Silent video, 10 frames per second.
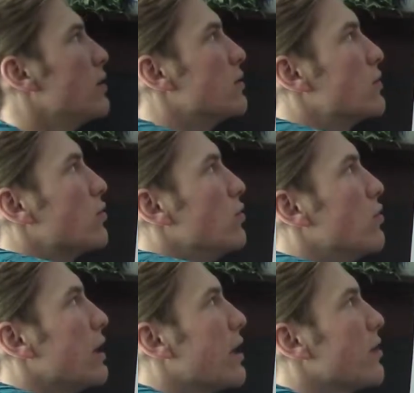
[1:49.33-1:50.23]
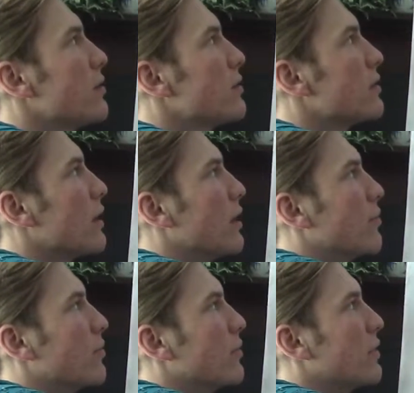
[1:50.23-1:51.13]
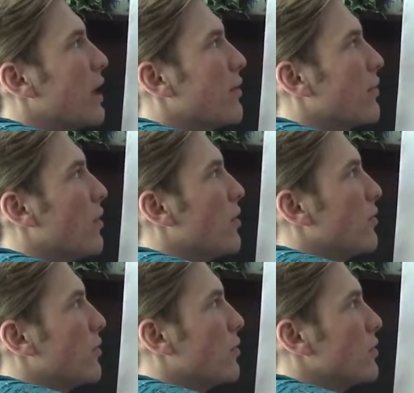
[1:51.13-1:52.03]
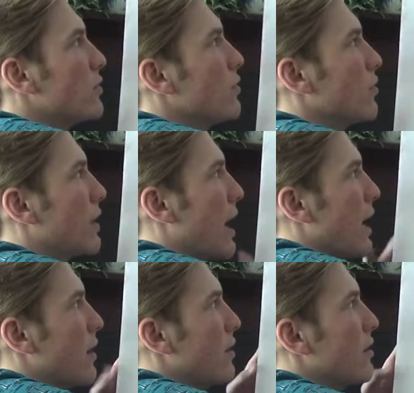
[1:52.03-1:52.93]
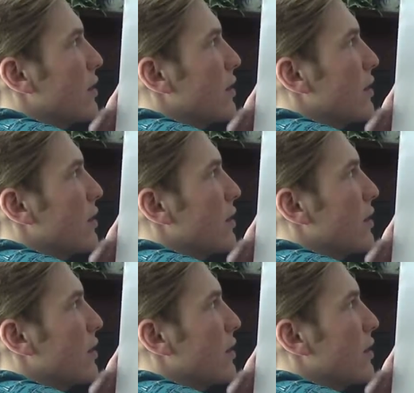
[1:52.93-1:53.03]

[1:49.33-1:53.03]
school layers that involve also with that